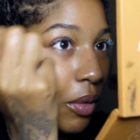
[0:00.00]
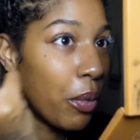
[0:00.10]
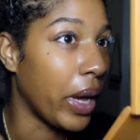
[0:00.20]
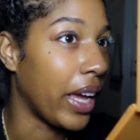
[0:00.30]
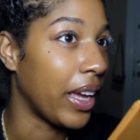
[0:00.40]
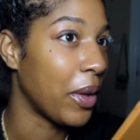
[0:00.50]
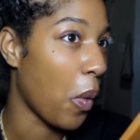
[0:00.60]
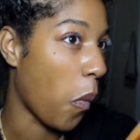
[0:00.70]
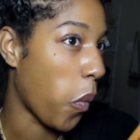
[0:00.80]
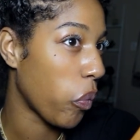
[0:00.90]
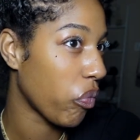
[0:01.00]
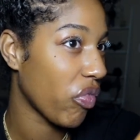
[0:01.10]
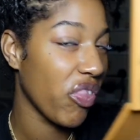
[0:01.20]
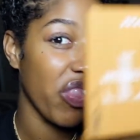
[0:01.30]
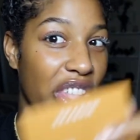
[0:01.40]
wait
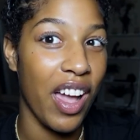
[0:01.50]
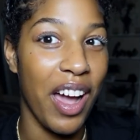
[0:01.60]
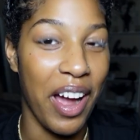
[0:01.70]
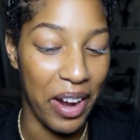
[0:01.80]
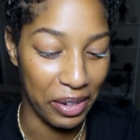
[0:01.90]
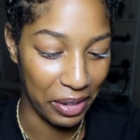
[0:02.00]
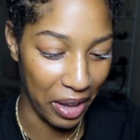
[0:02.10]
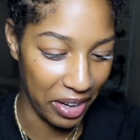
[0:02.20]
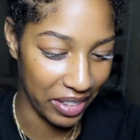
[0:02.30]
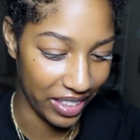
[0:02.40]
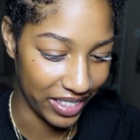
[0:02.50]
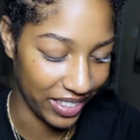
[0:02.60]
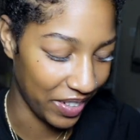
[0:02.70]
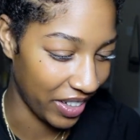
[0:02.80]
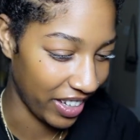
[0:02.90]
i like this
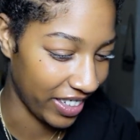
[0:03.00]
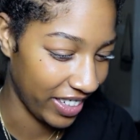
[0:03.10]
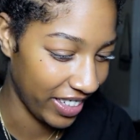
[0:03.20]
hold on